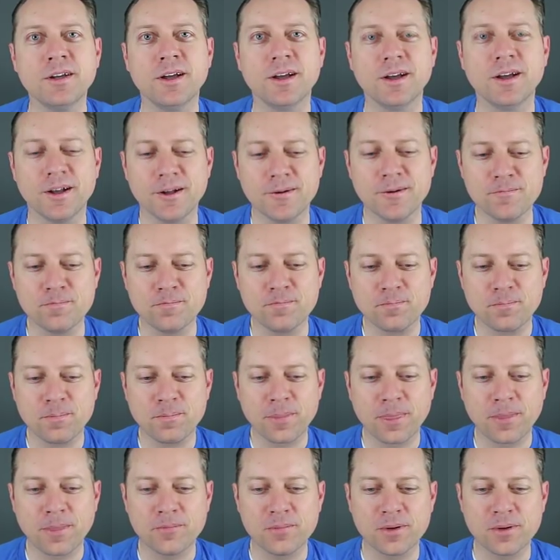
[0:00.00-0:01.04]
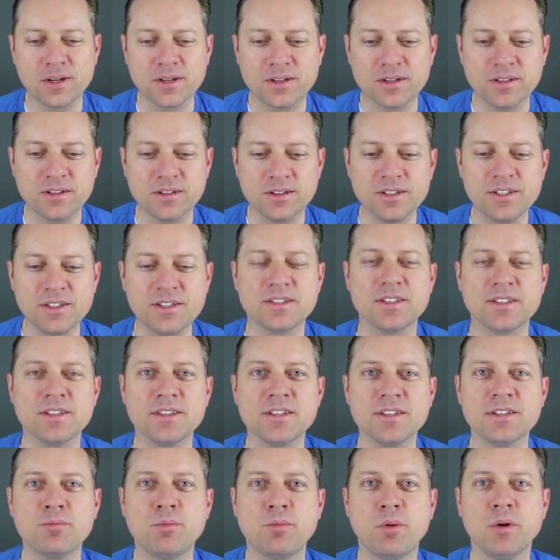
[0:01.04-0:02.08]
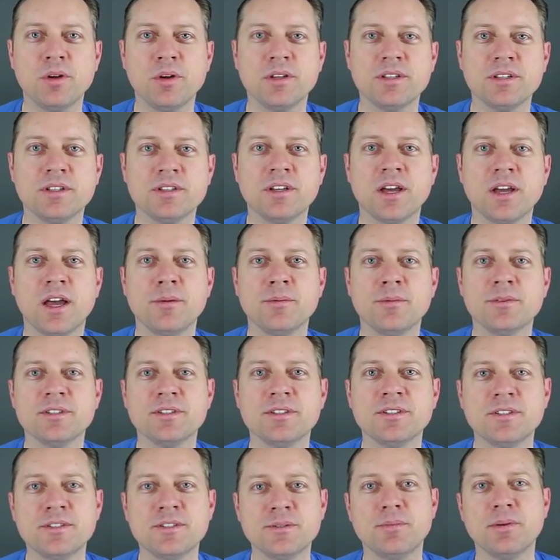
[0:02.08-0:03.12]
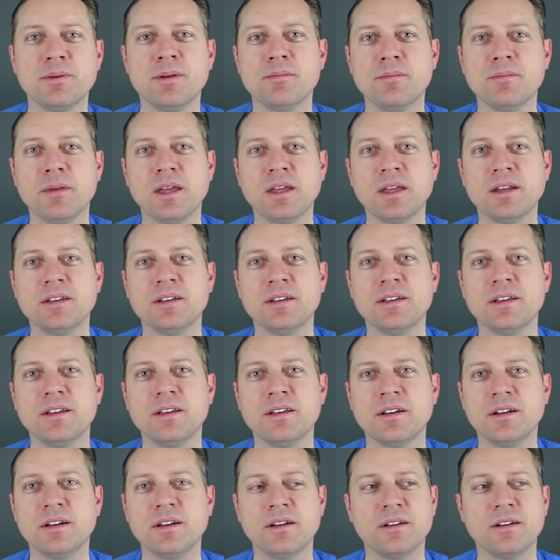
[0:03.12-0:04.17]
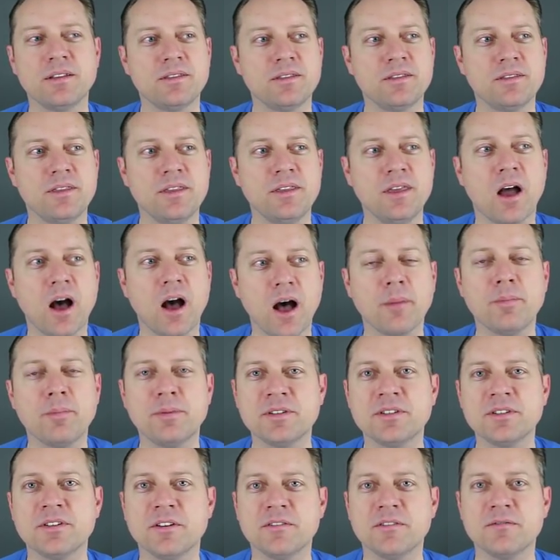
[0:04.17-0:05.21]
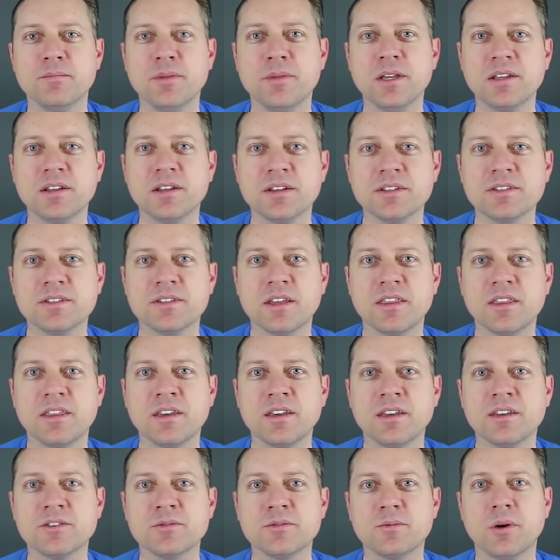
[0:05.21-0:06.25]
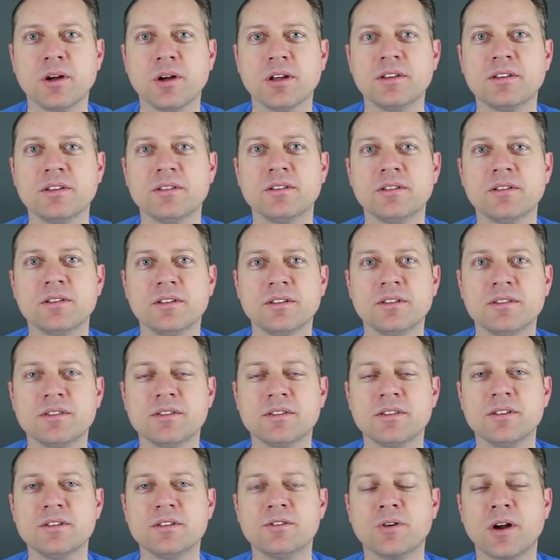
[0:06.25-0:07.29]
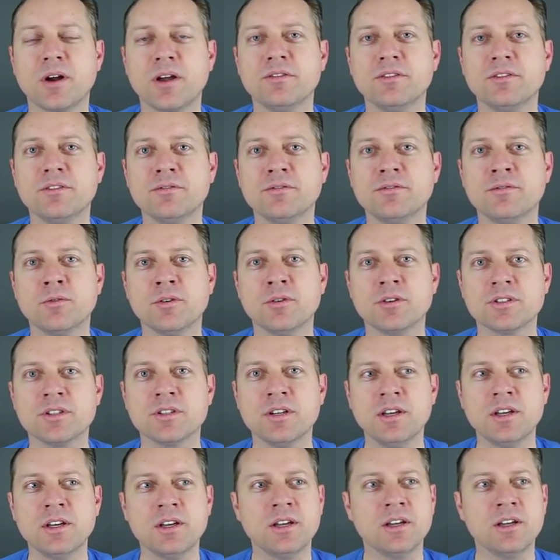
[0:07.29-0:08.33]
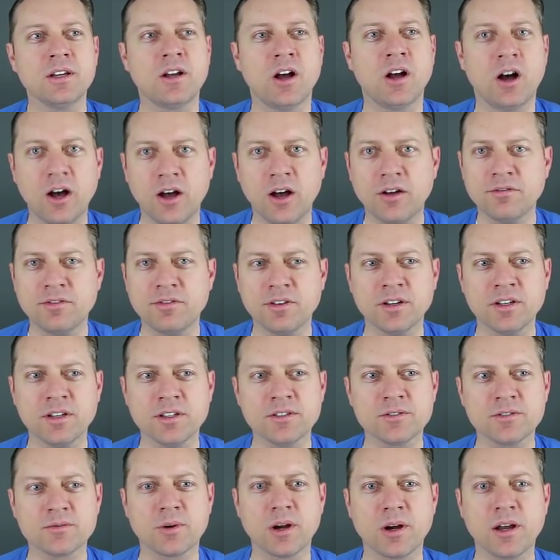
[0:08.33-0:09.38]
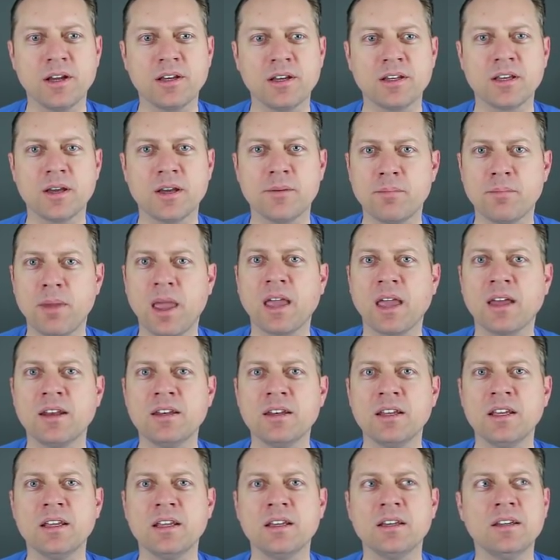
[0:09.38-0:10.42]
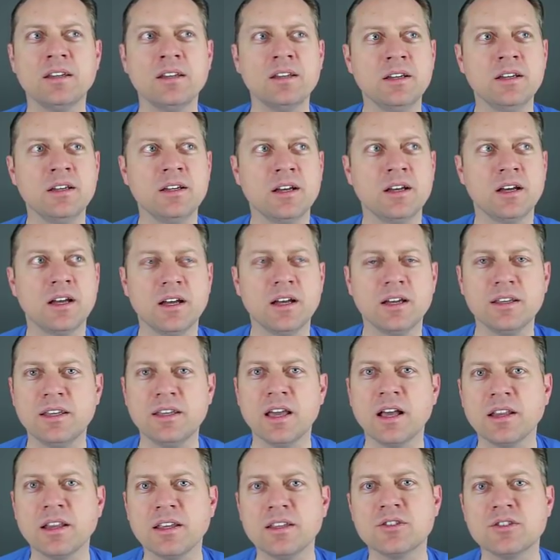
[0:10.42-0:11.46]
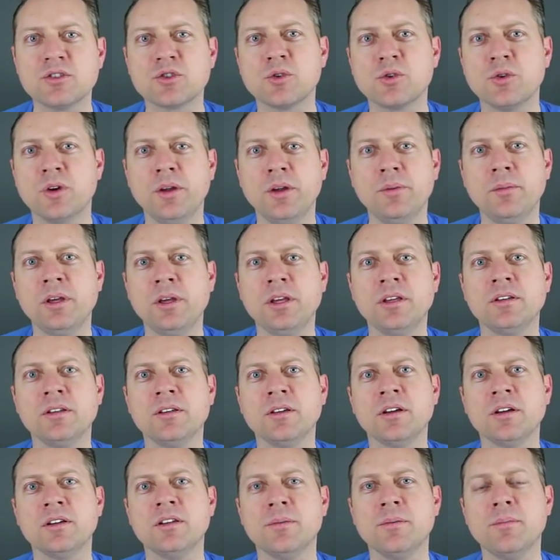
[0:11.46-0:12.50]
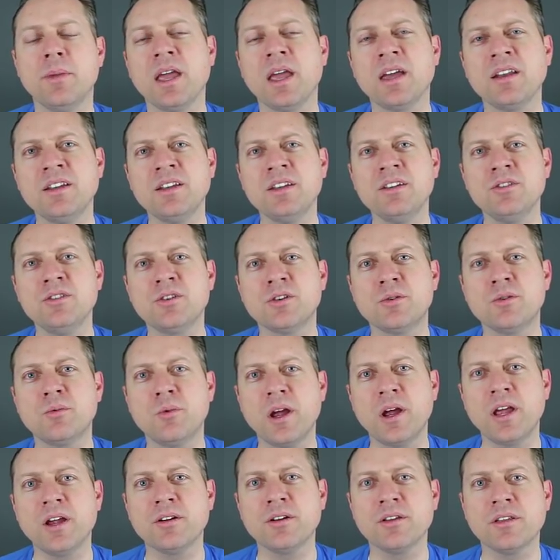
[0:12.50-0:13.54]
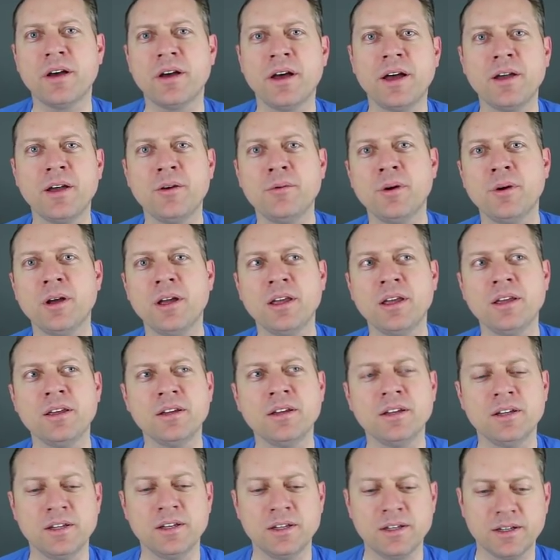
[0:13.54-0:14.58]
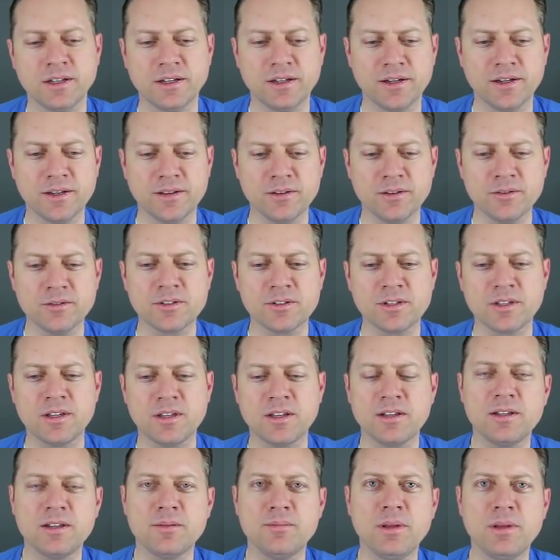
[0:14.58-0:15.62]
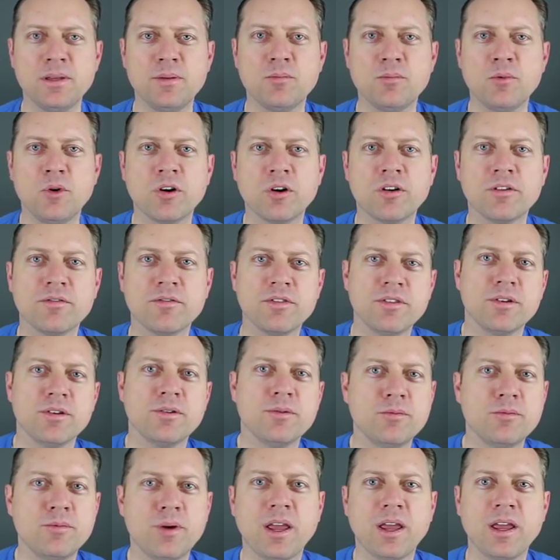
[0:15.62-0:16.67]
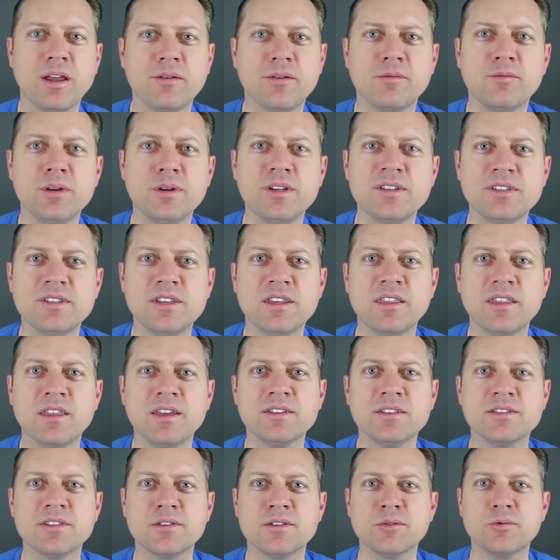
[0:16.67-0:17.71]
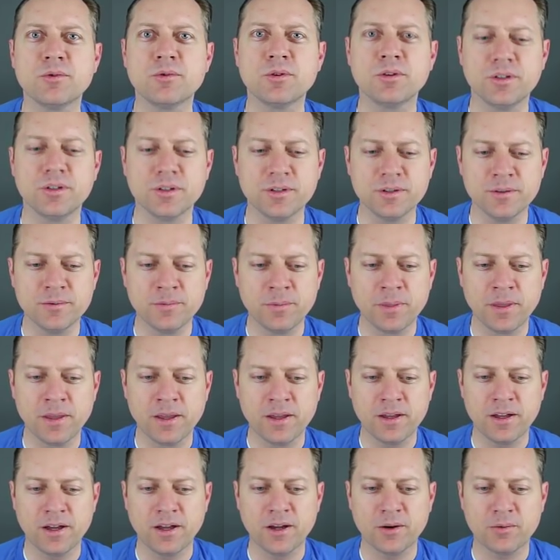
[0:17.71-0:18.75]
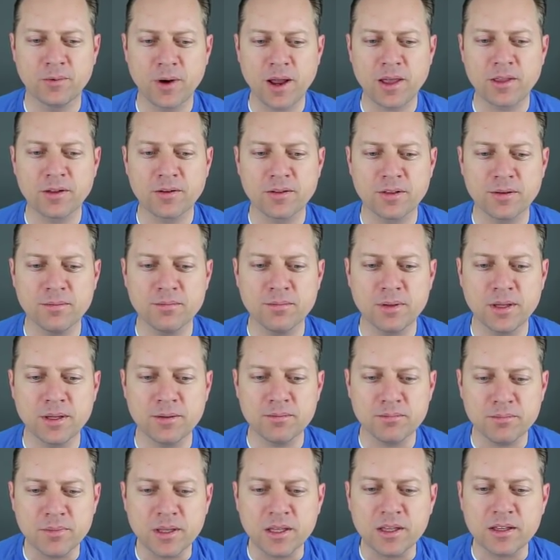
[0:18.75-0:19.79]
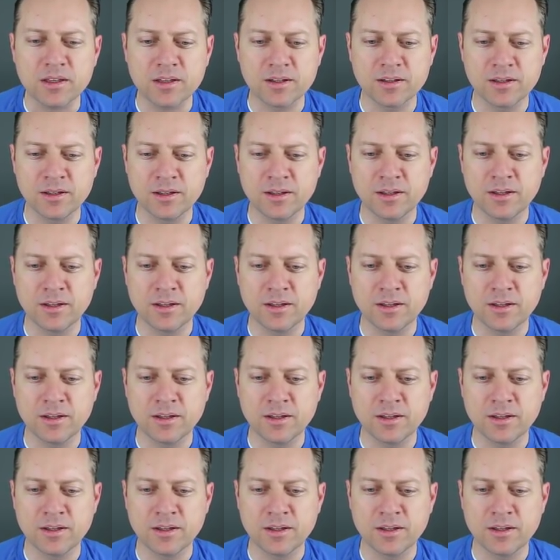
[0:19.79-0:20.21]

Um, but at least at this point in time, as this is being made, uh, the opposite of meekness, I think, is what is the driving force. Confidence, right? Commanding, uh, yelling, screaming, uh, demanding your way or the highway. Uh, those tend to be more of the way we see things in the world uh, rather than being meek.